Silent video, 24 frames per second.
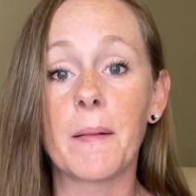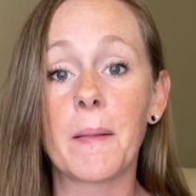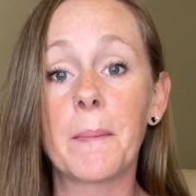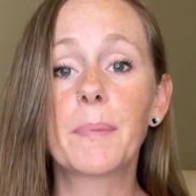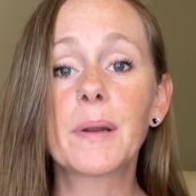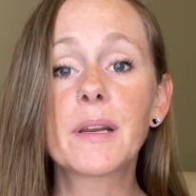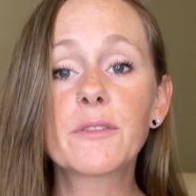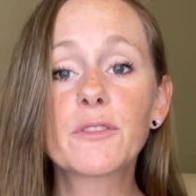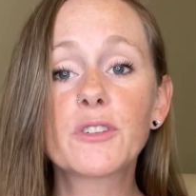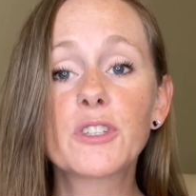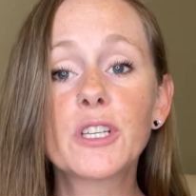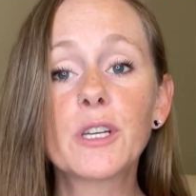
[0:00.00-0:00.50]

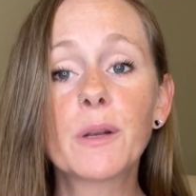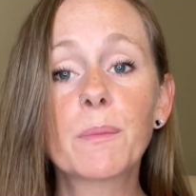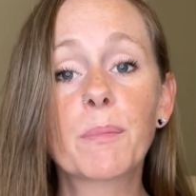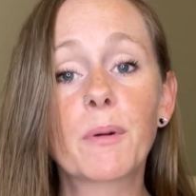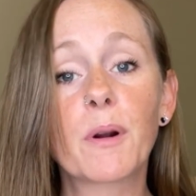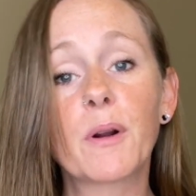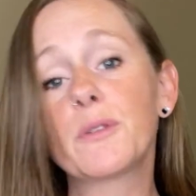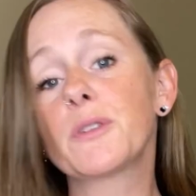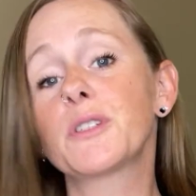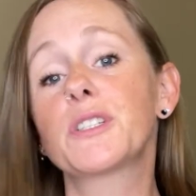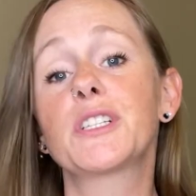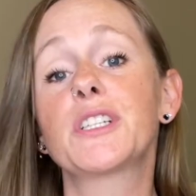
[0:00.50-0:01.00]
But if she
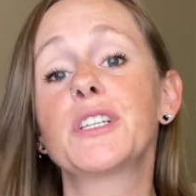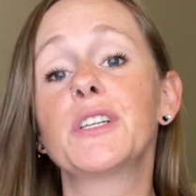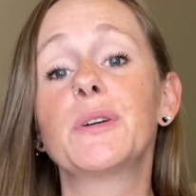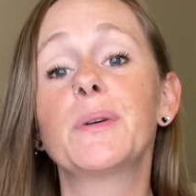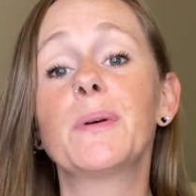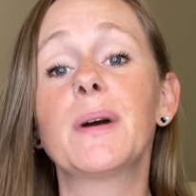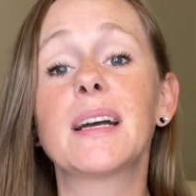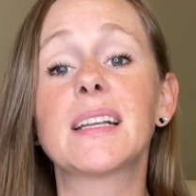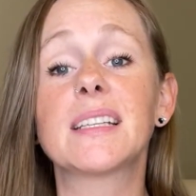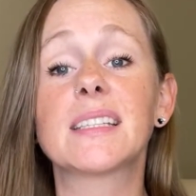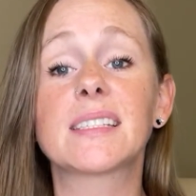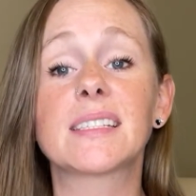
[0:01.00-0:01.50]
approached you
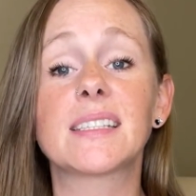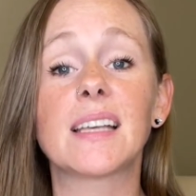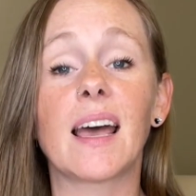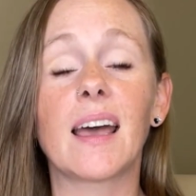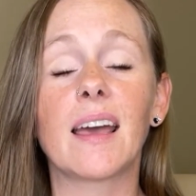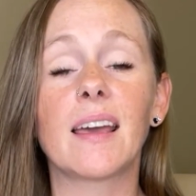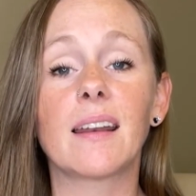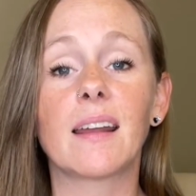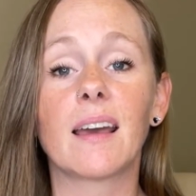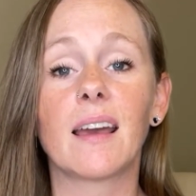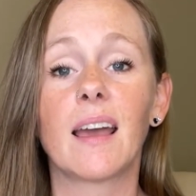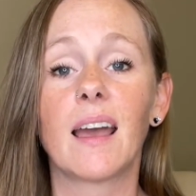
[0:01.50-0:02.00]
and
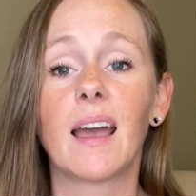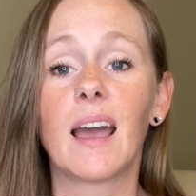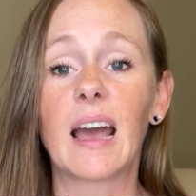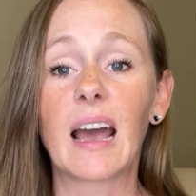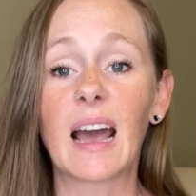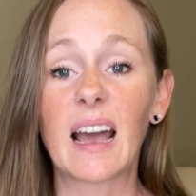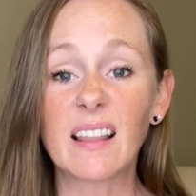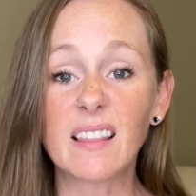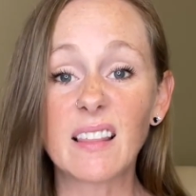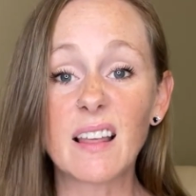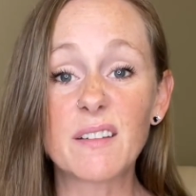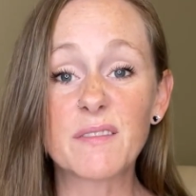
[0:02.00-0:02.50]
said,
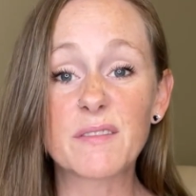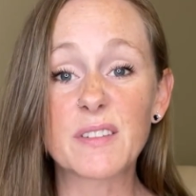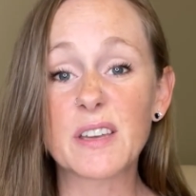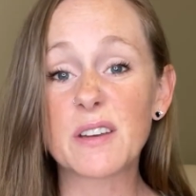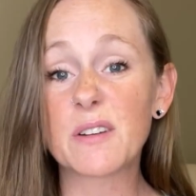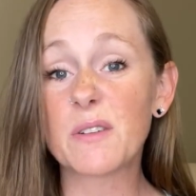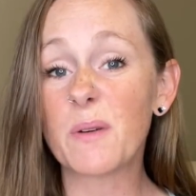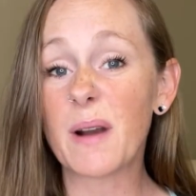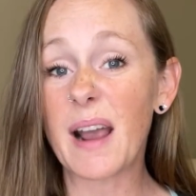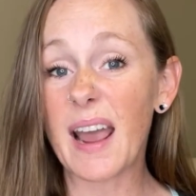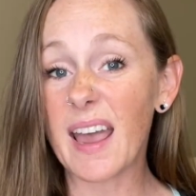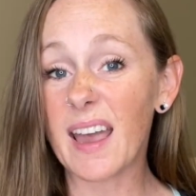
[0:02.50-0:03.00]
I love
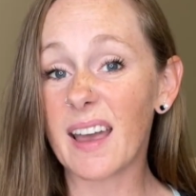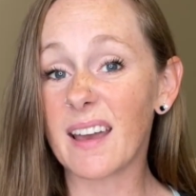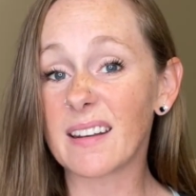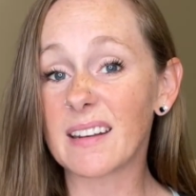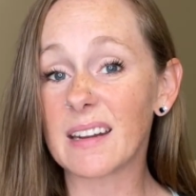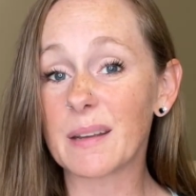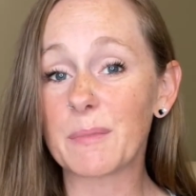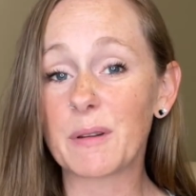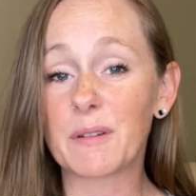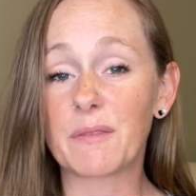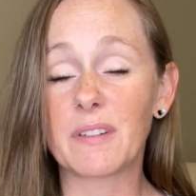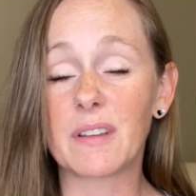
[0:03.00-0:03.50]
you and
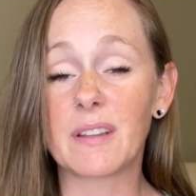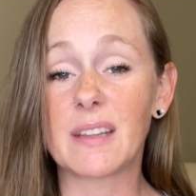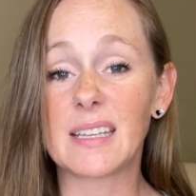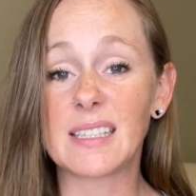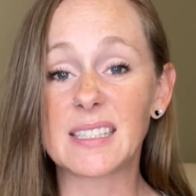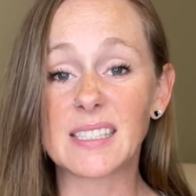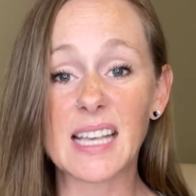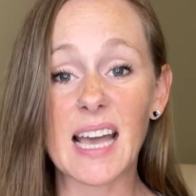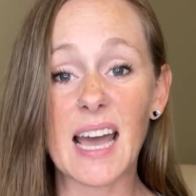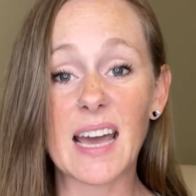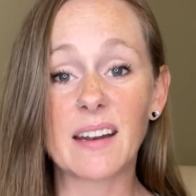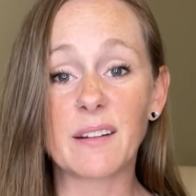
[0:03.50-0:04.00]
I've been feeling
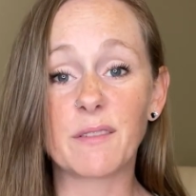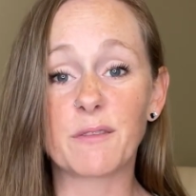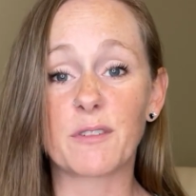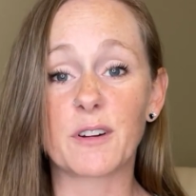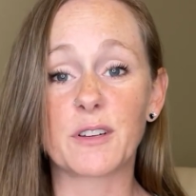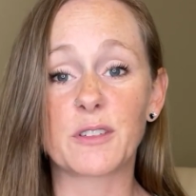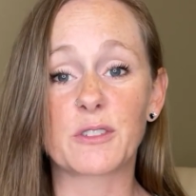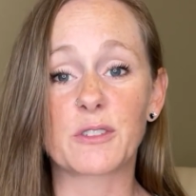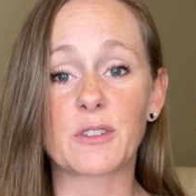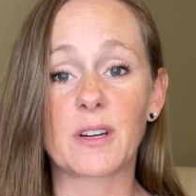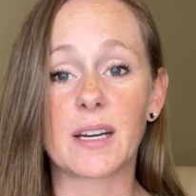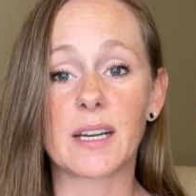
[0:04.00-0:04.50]
sad and
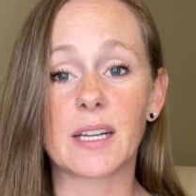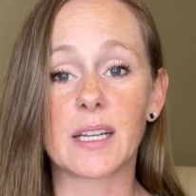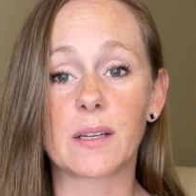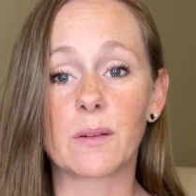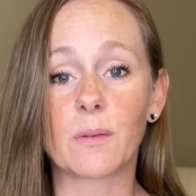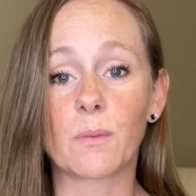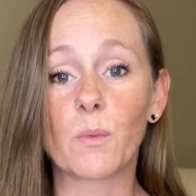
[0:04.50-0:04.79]
frustrated.